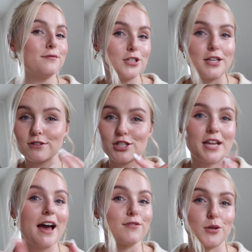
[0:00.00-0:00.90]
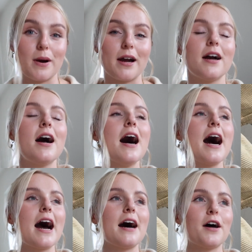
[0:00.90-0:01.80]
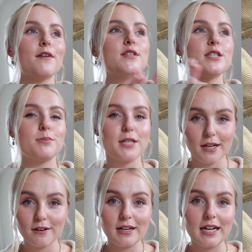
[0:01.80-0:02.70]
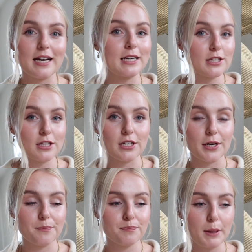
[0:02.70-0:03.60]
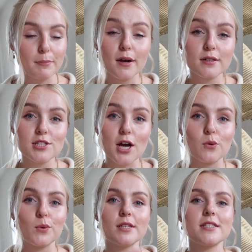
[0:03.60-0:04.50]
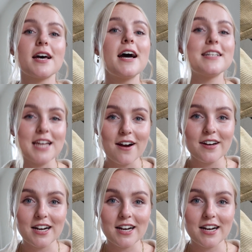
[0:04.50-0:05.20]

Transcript: they're just everywhere. Obviously, particularly like the Birkenstock ones. Darren